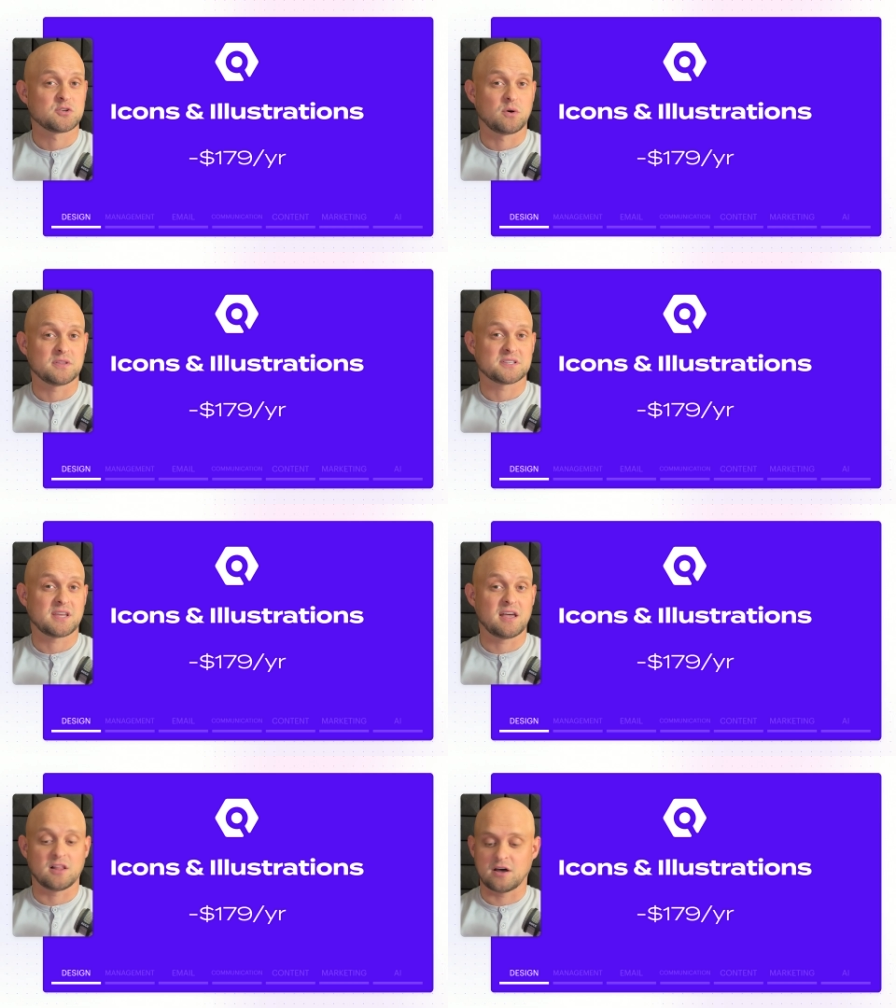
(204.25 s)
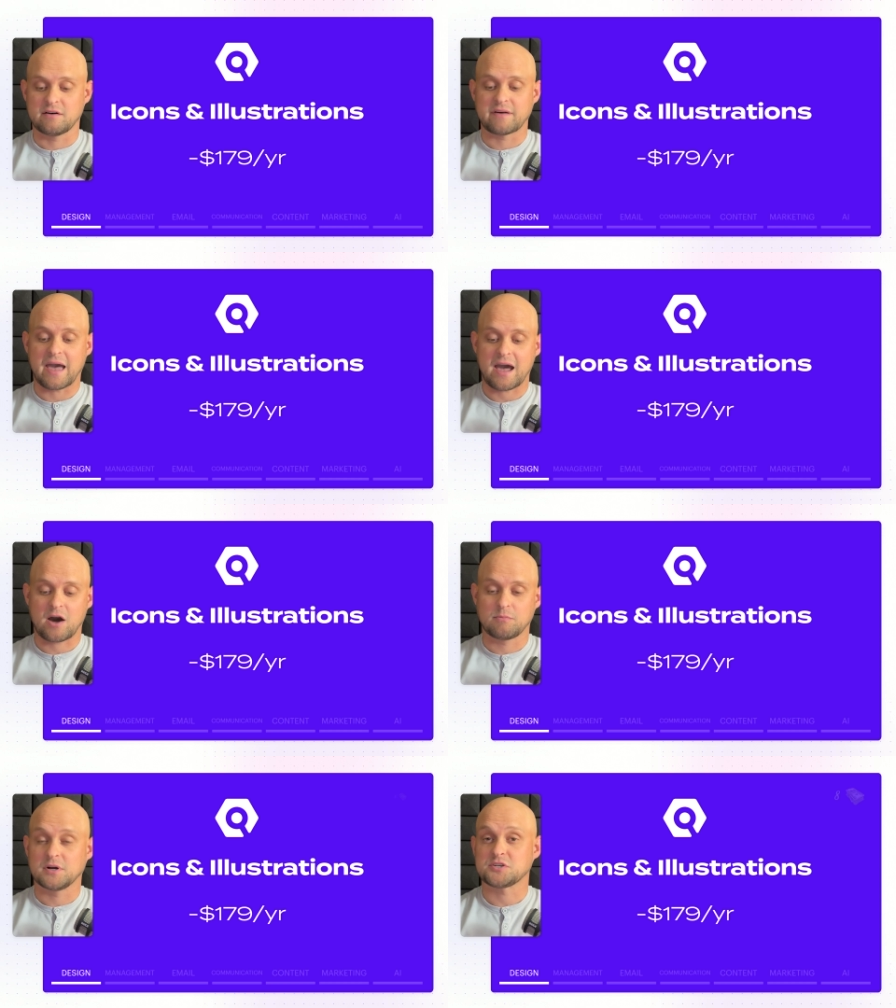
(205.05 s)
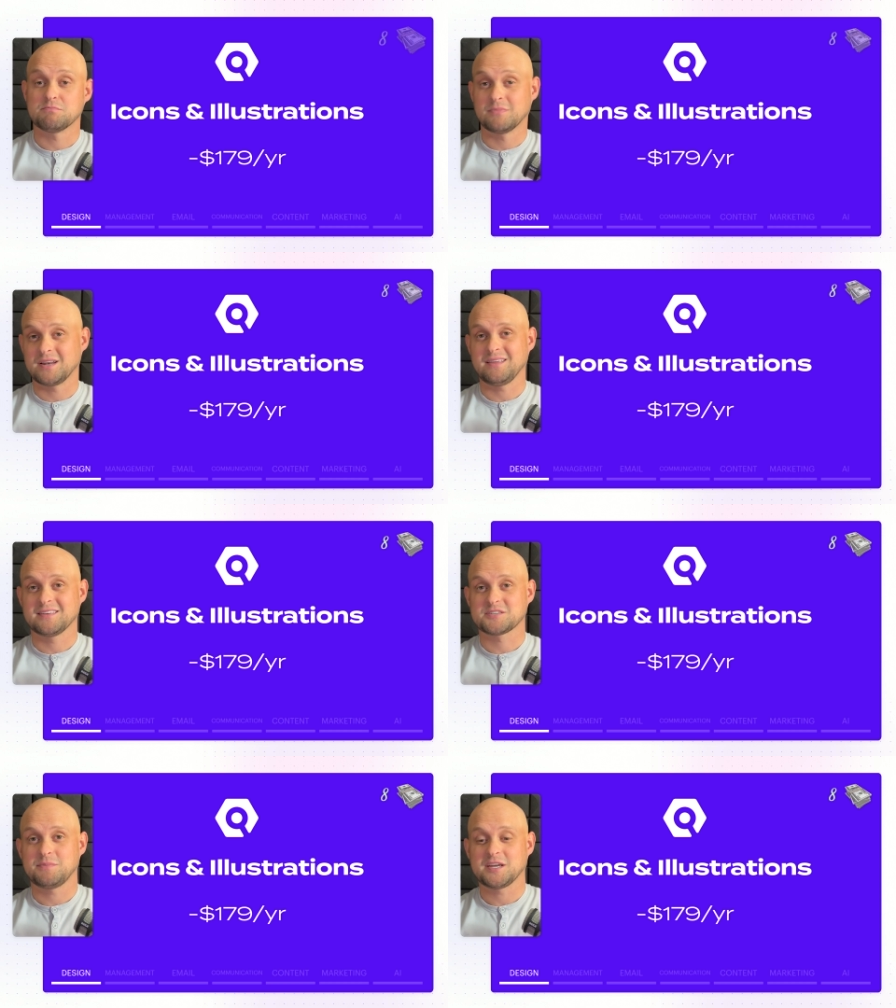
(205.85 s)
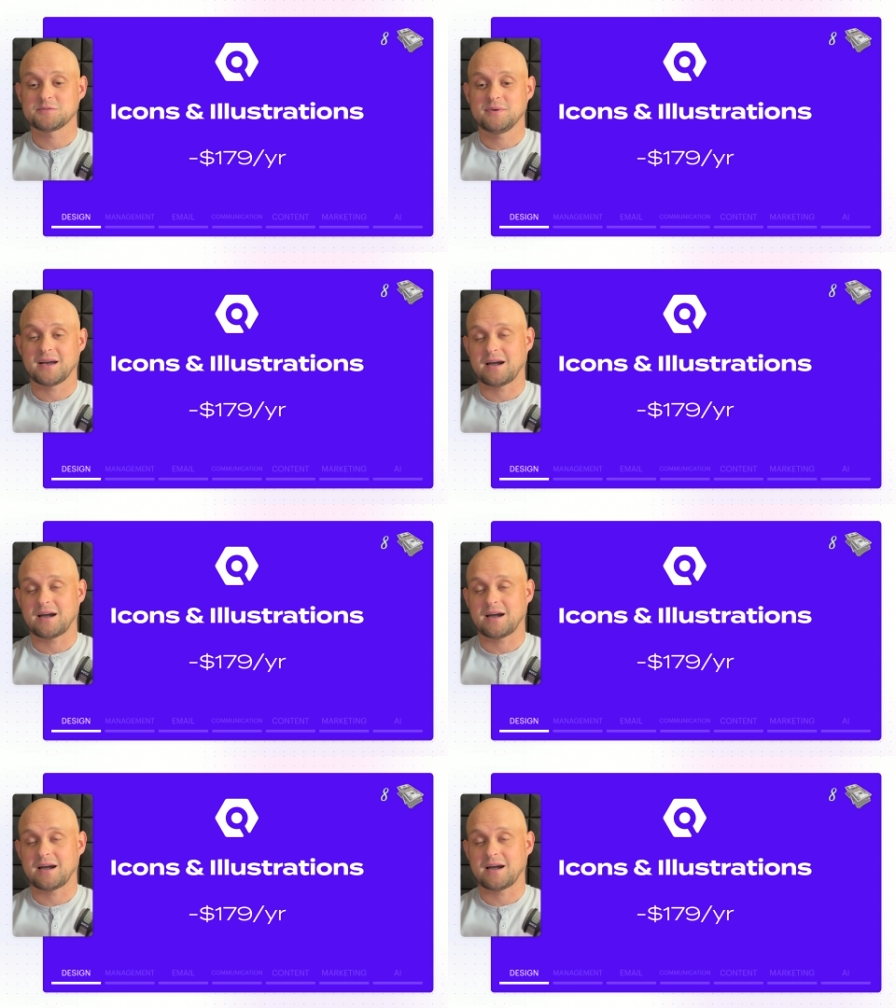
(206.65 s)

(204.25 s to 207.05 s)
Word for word: on the scale of how much money this makes me,